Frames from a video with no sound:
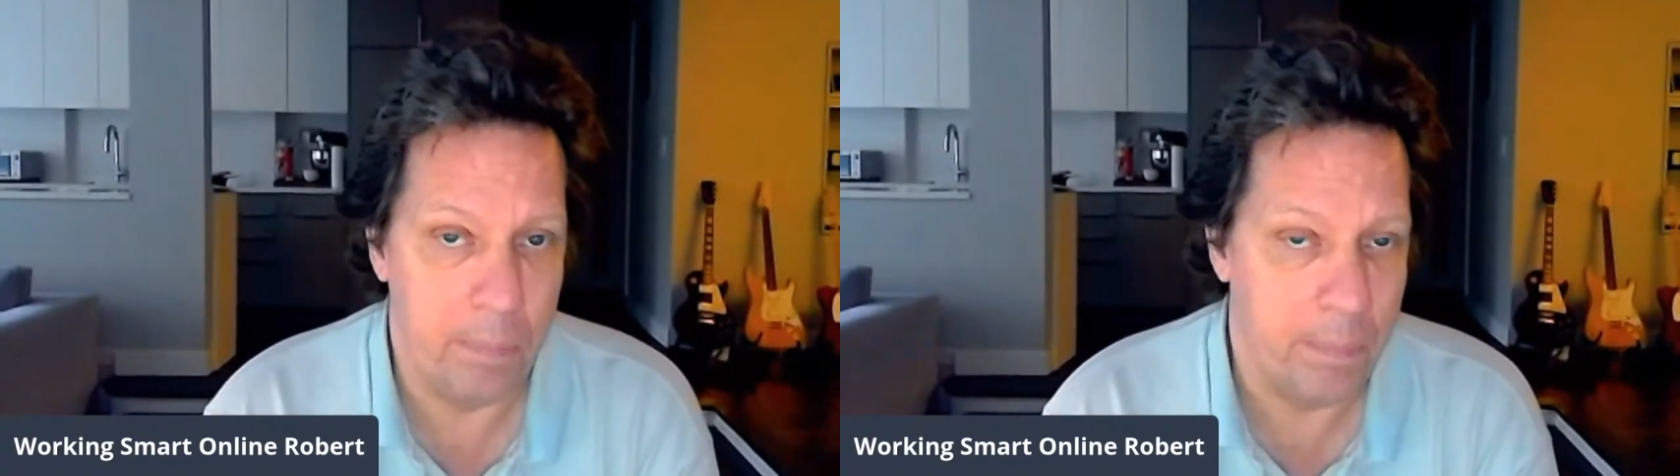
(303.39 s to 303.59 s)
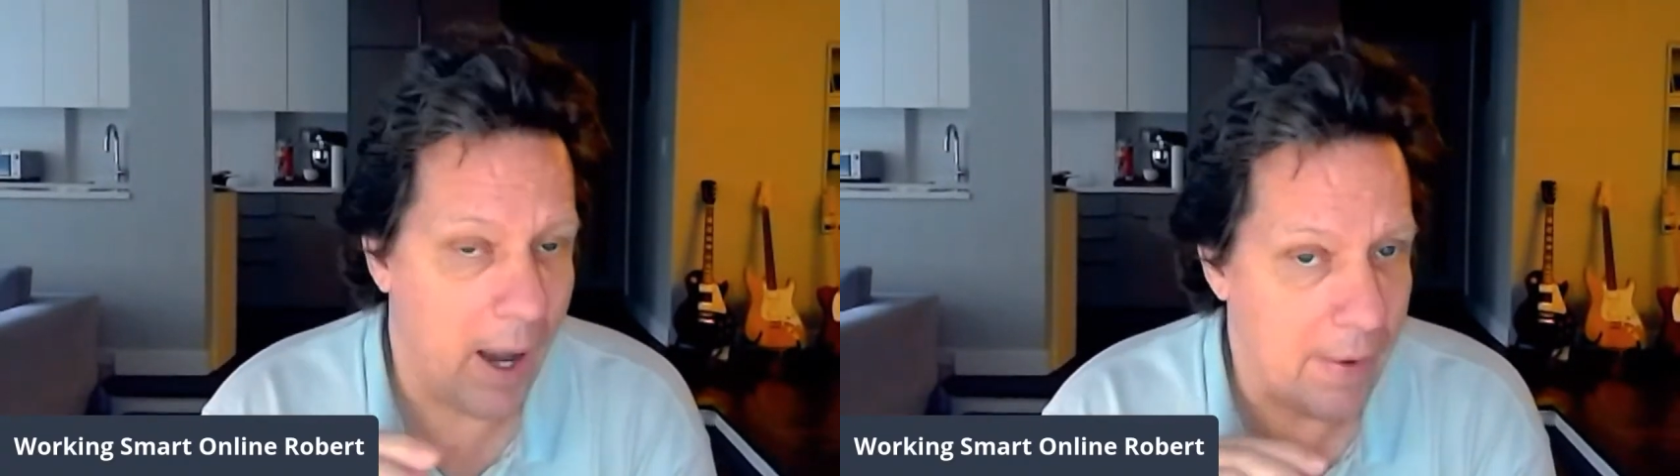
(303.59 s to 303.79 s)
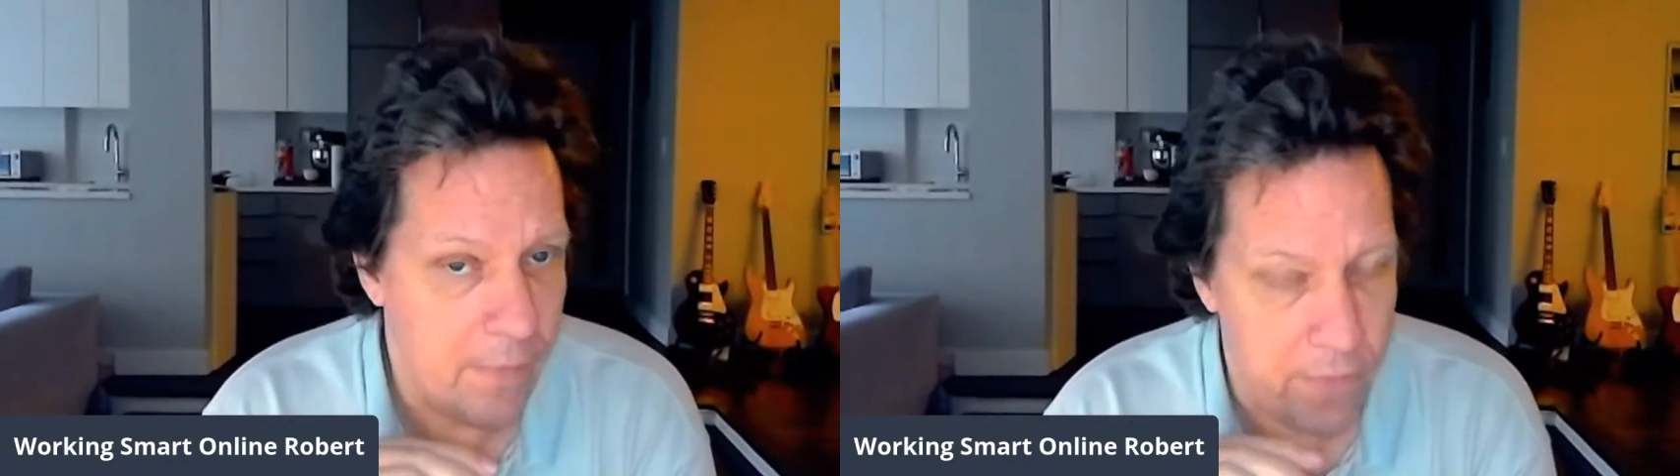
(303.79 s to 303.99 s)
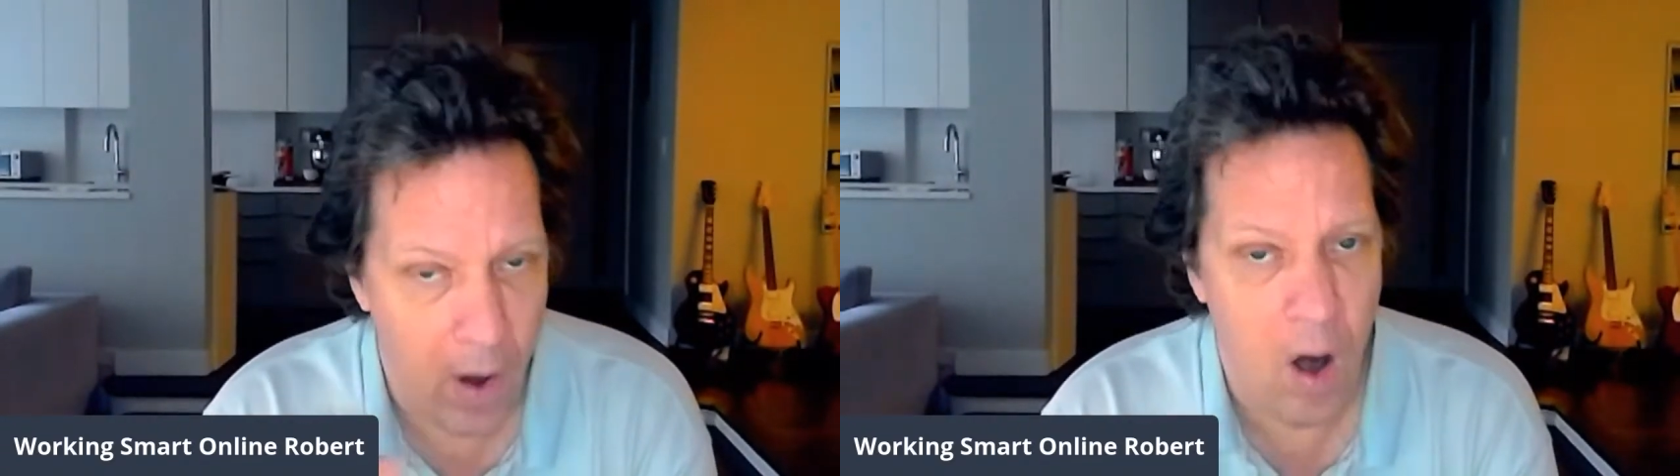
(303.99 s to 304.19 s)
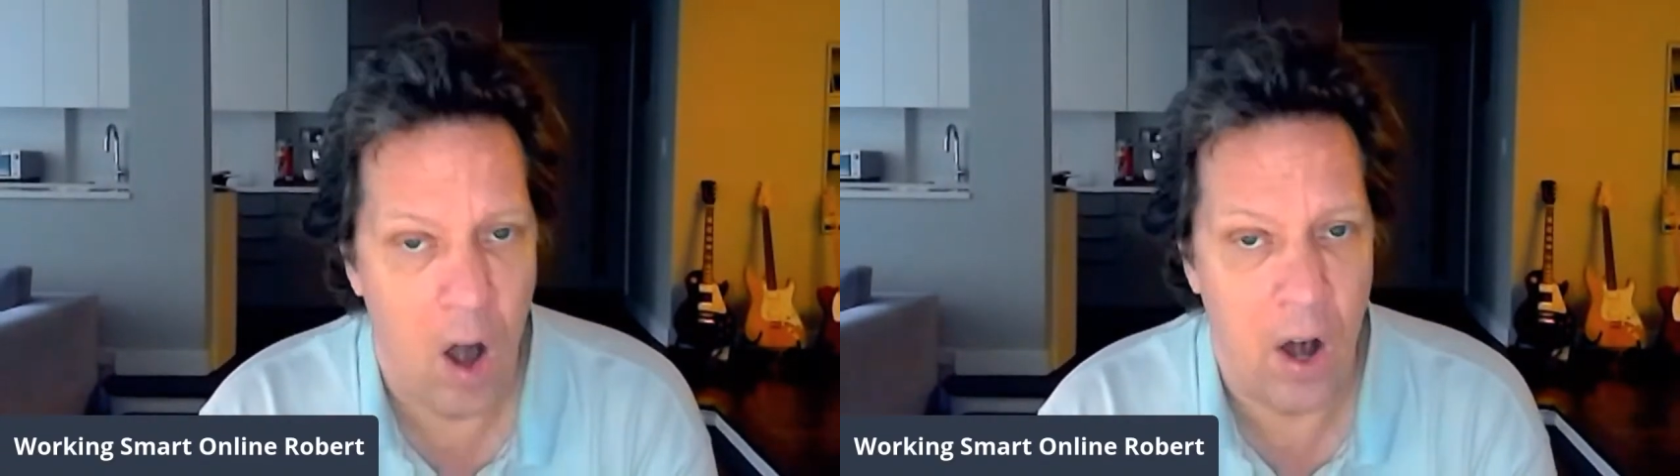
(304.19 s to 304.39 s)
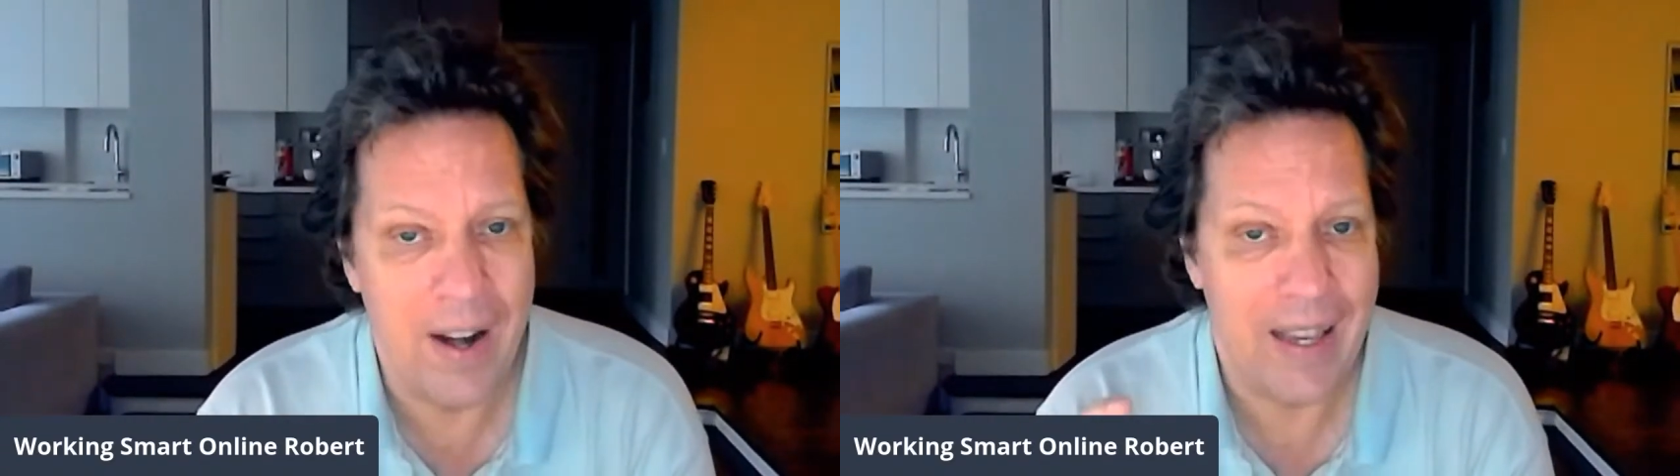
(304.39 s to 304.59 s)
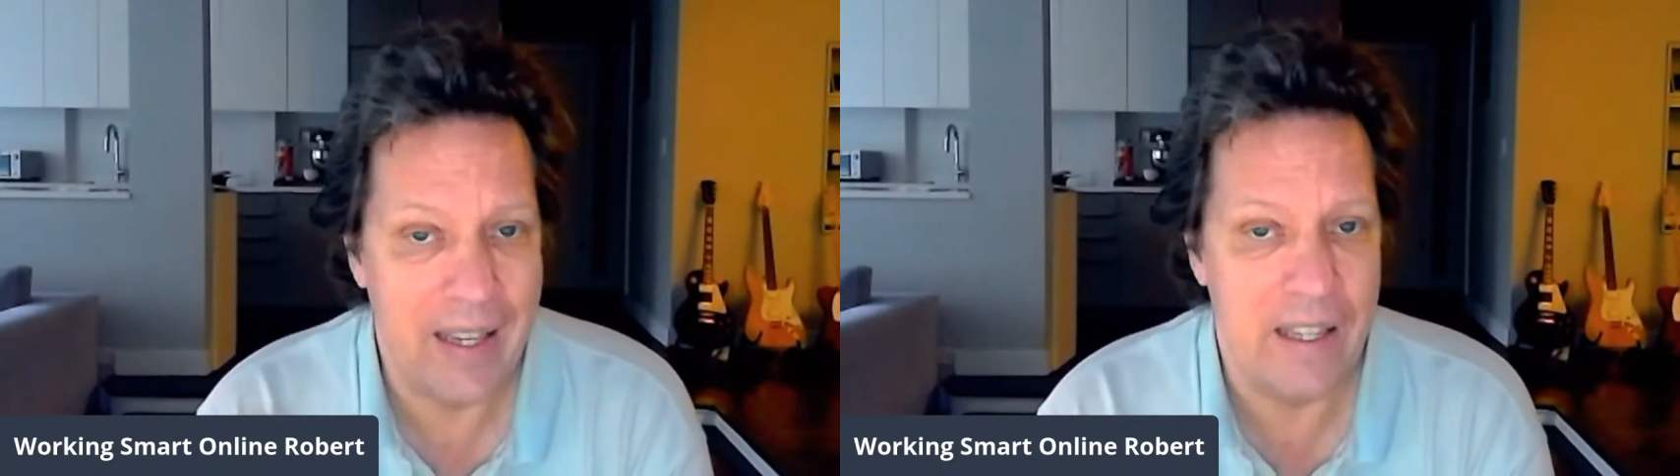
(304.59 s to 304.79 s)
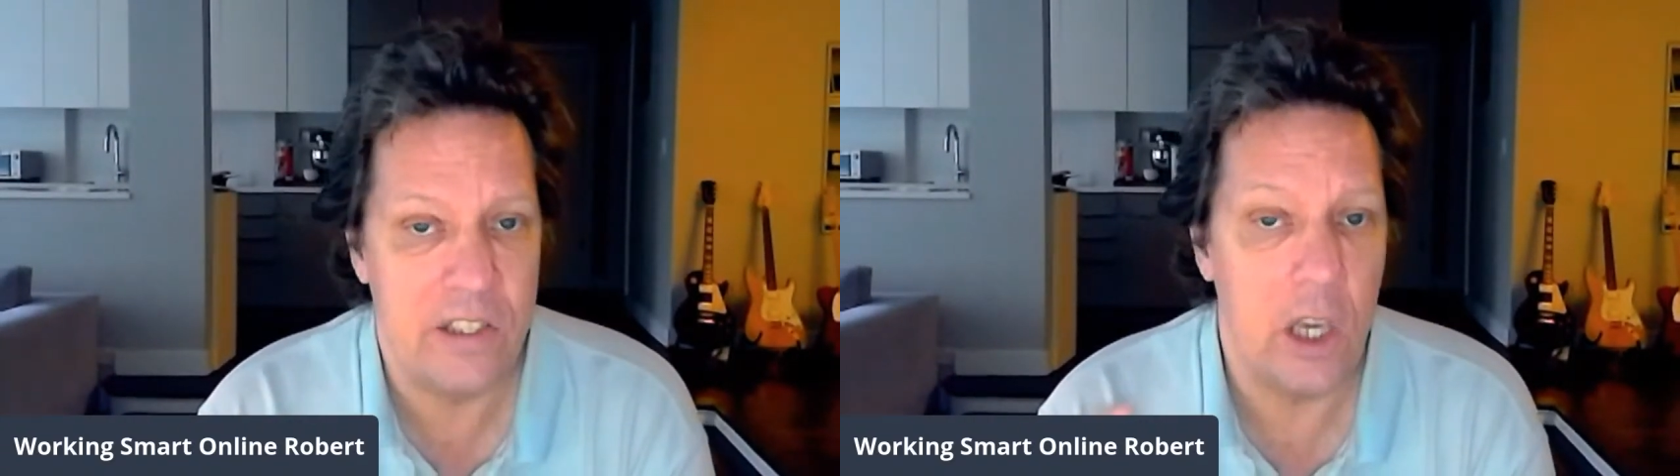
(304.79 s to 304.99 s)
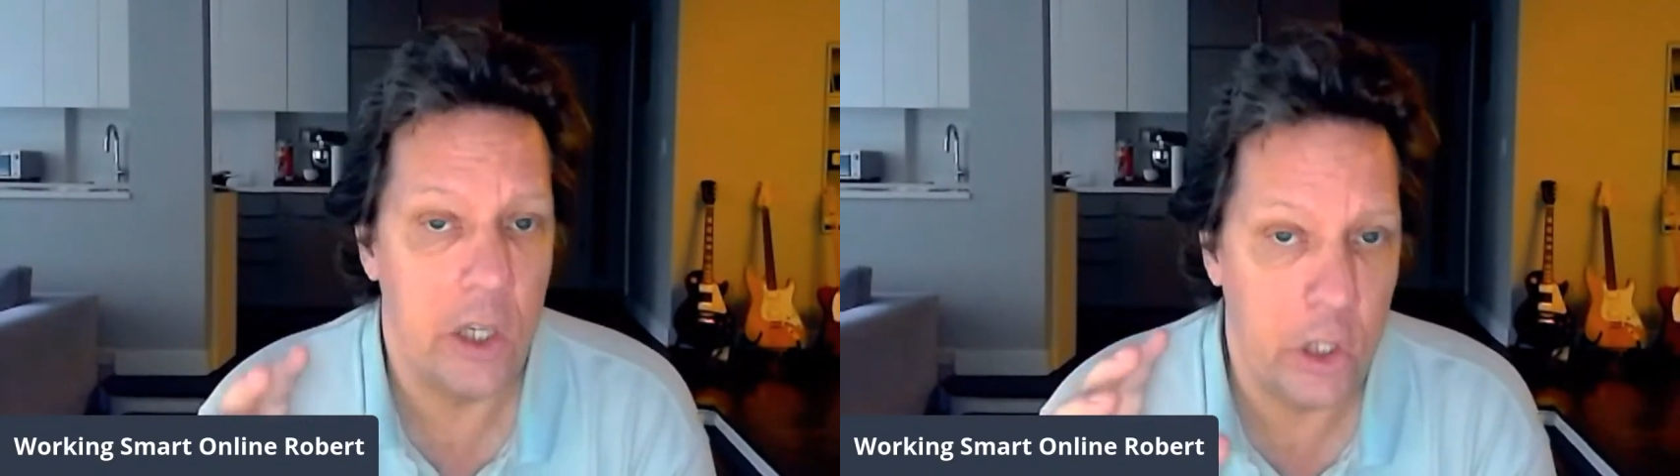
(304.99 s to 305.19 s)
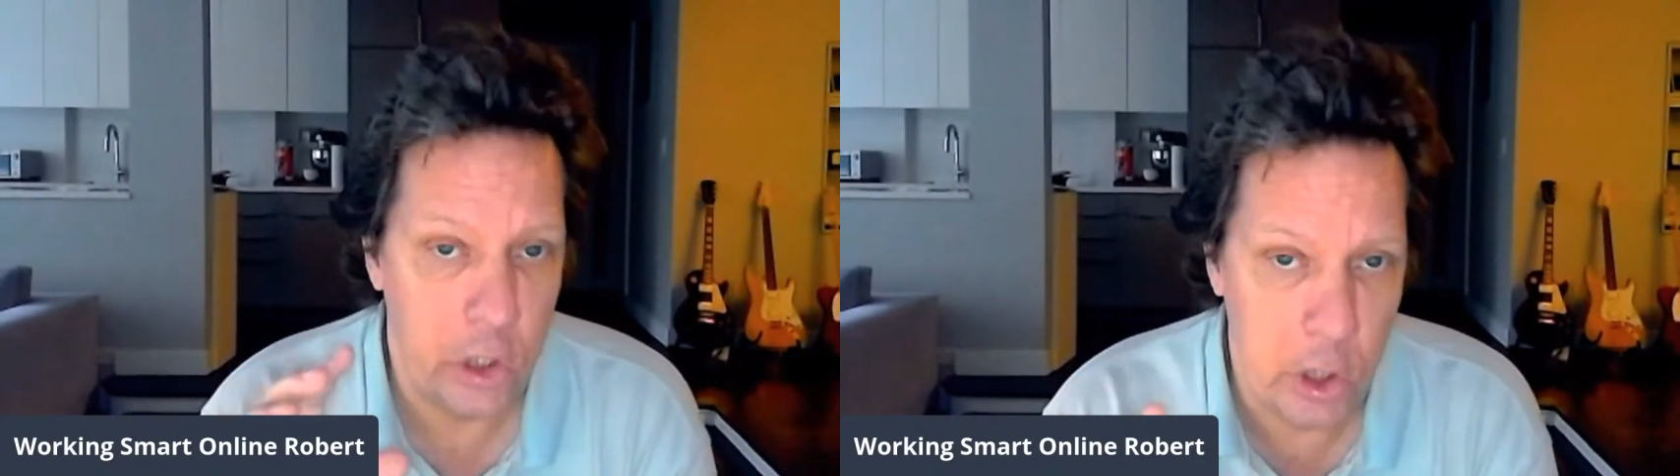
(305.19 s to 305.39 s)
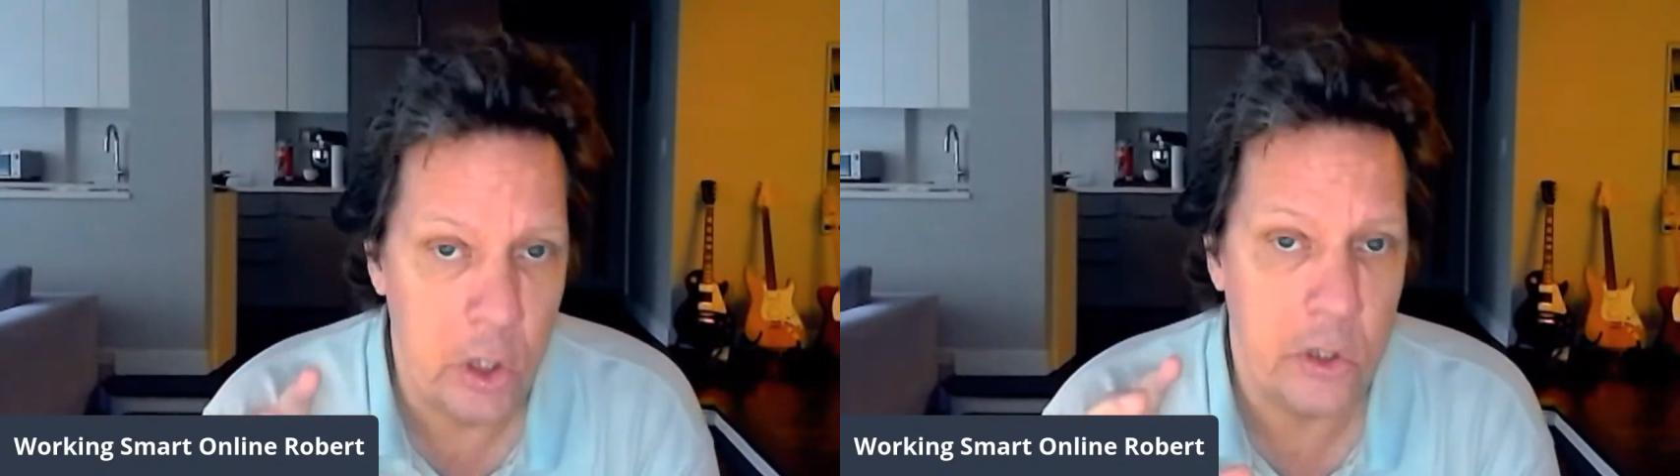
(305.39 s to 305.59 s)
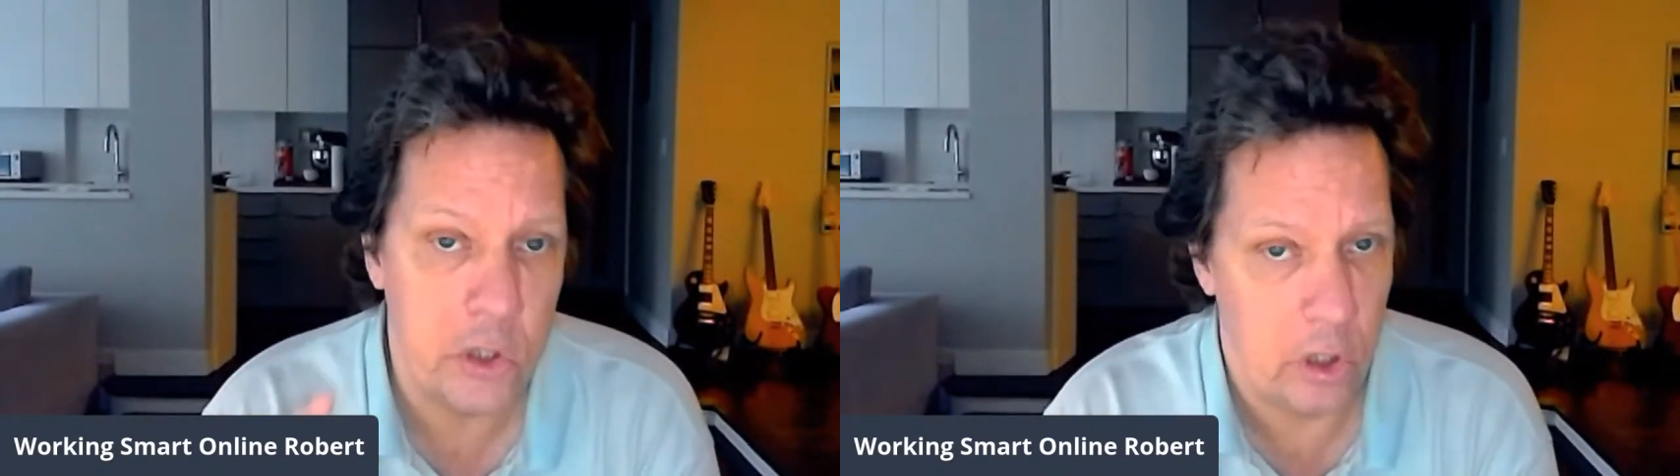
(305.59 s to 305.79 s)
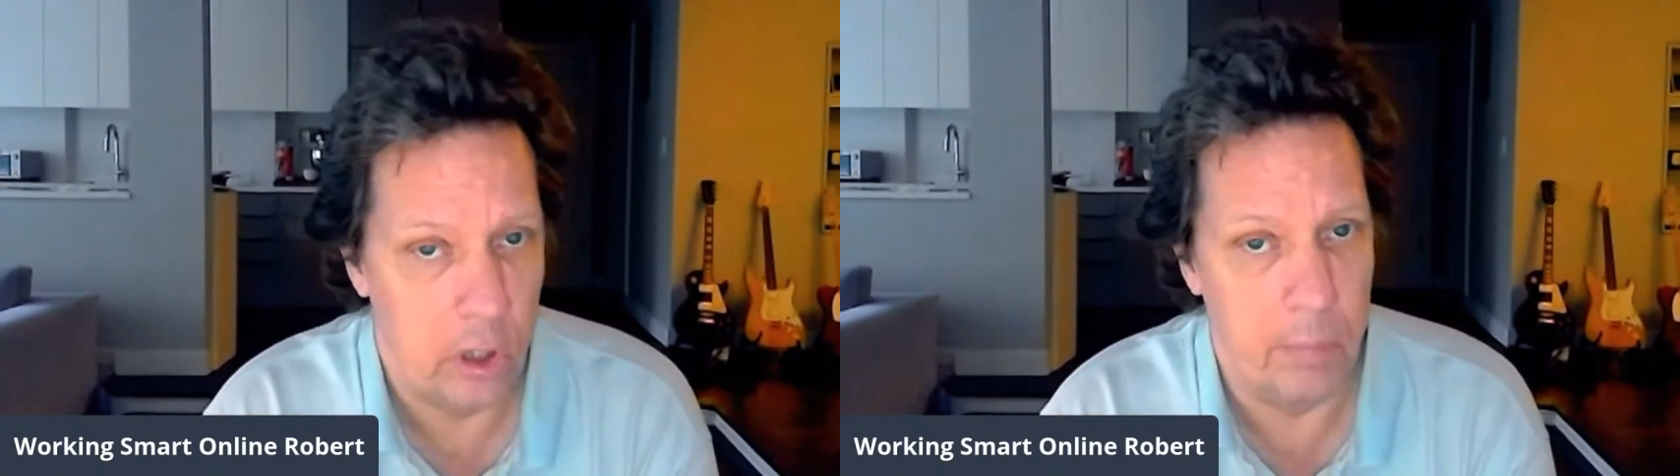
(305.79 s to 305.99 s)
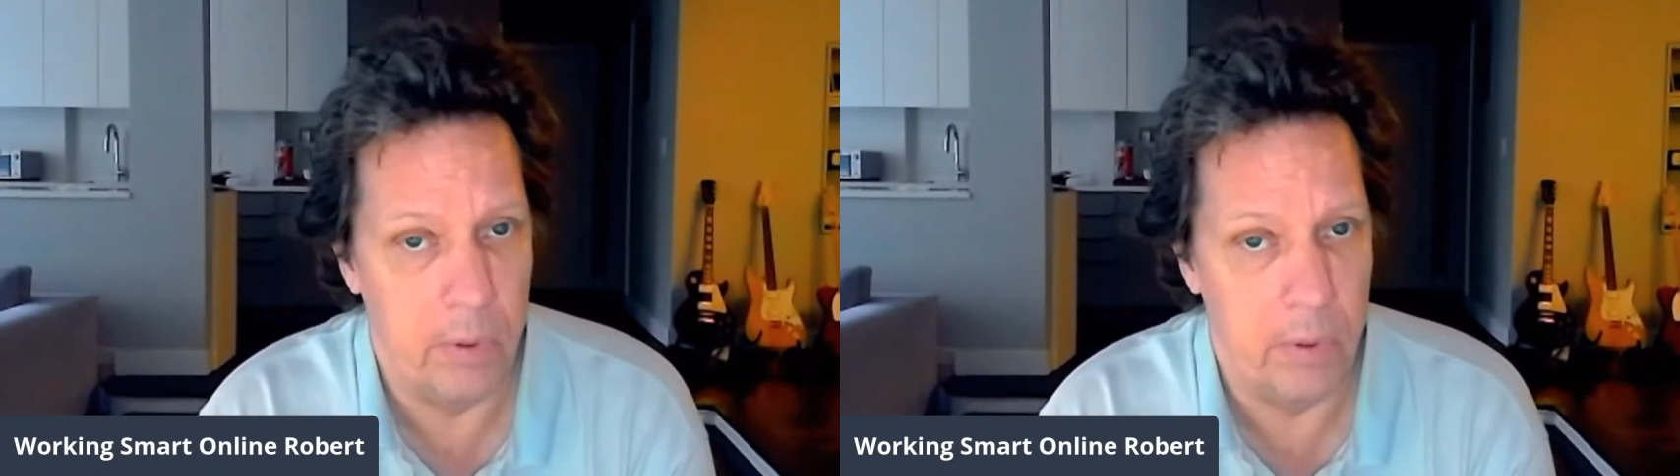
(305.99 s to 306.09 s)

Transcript: by far is YouTube.